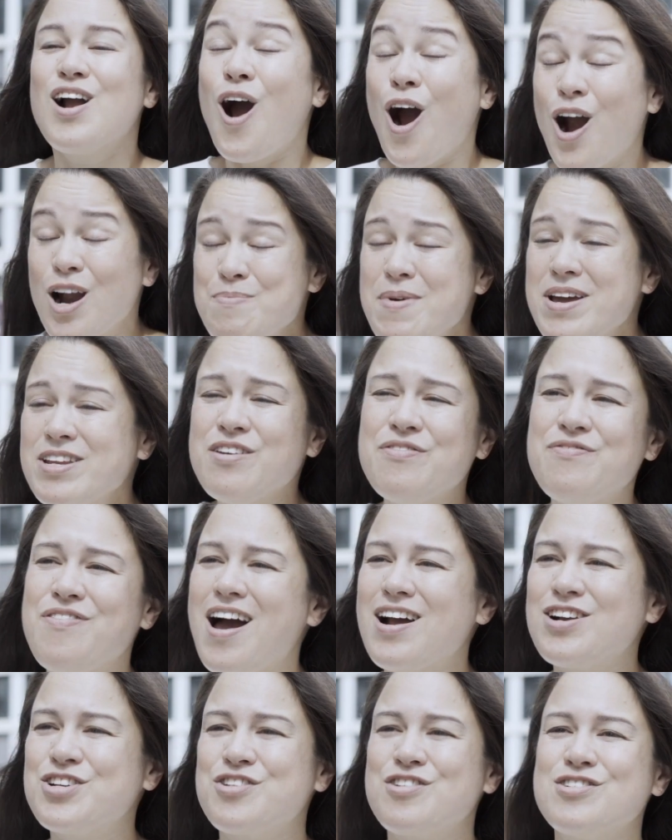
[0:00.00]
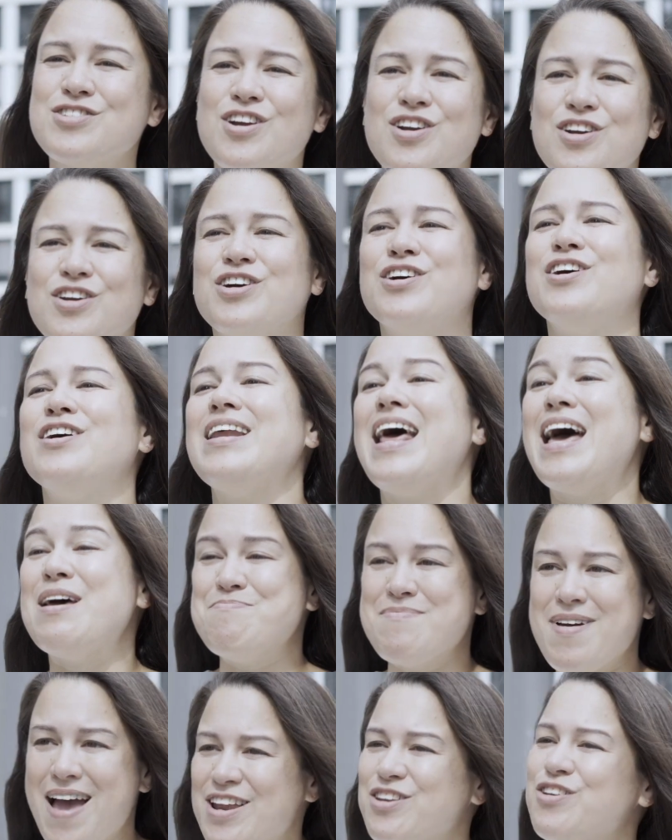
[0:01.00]
Car manufacturers are good
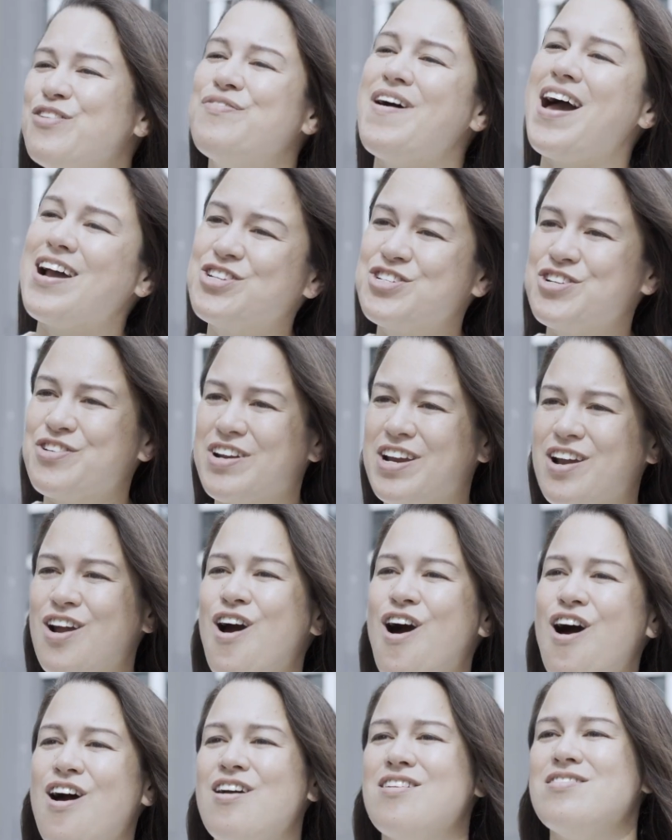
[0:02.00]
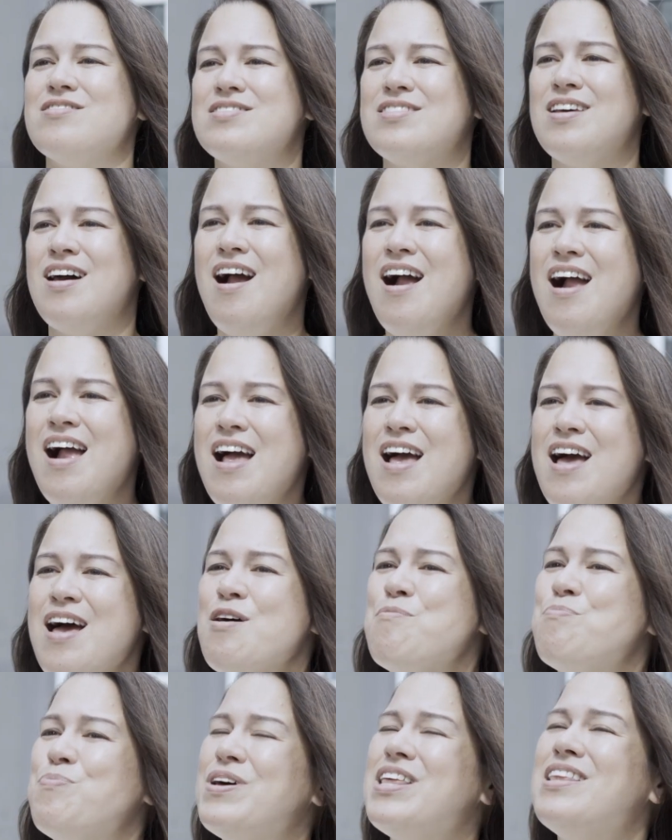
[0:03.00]
at manufacturing cars.
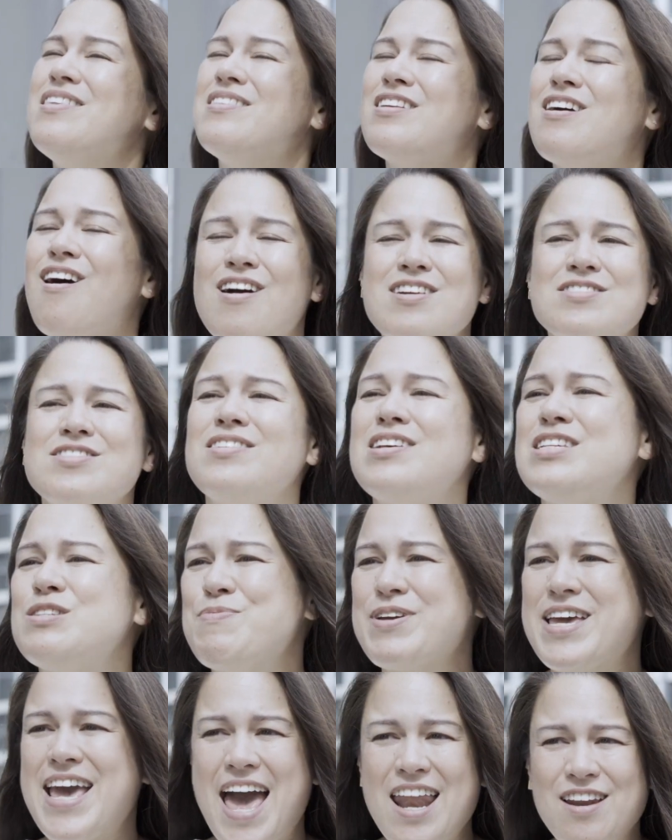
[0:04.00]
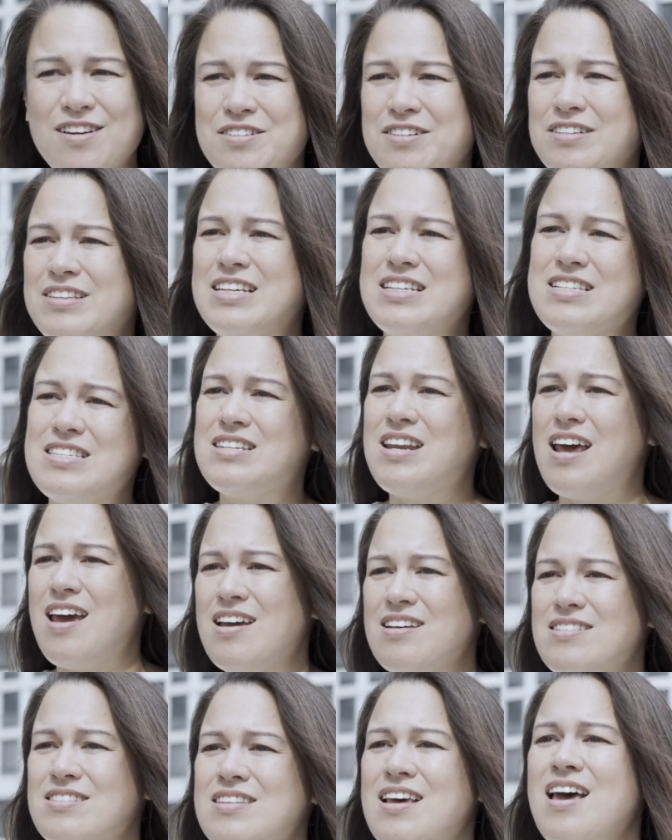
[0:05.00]
But cars are a lot less mechanical these
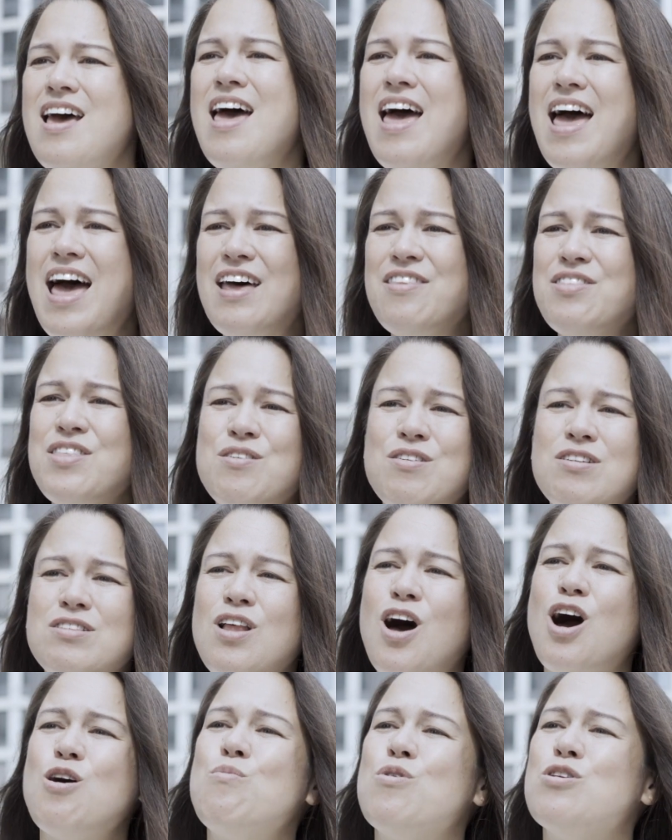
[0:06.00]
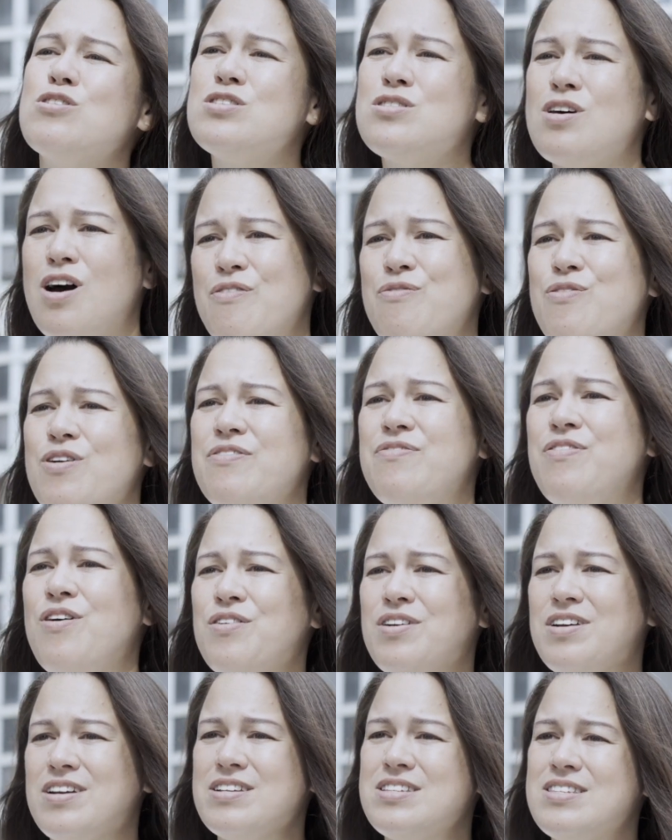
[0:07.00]
days, and they're a lot more software
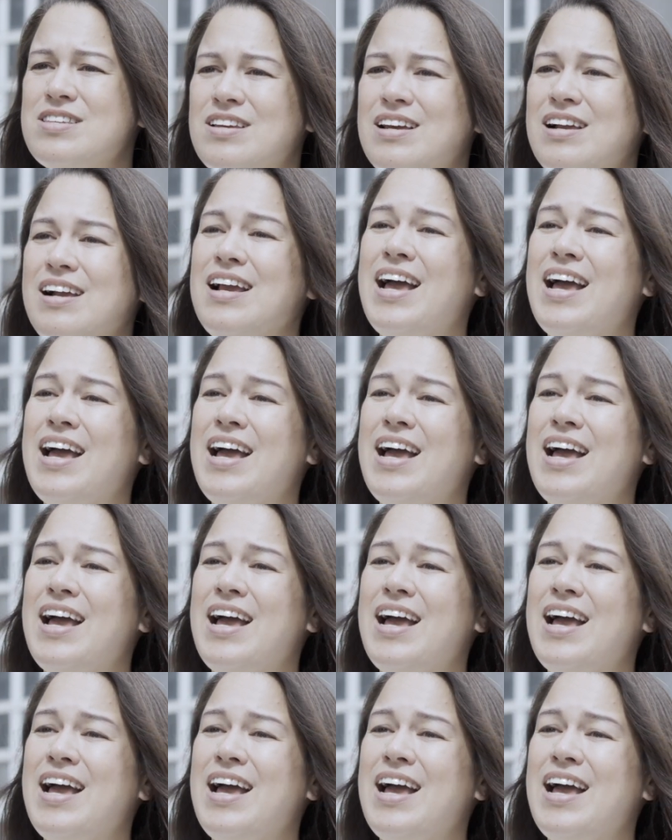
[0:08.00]
focused.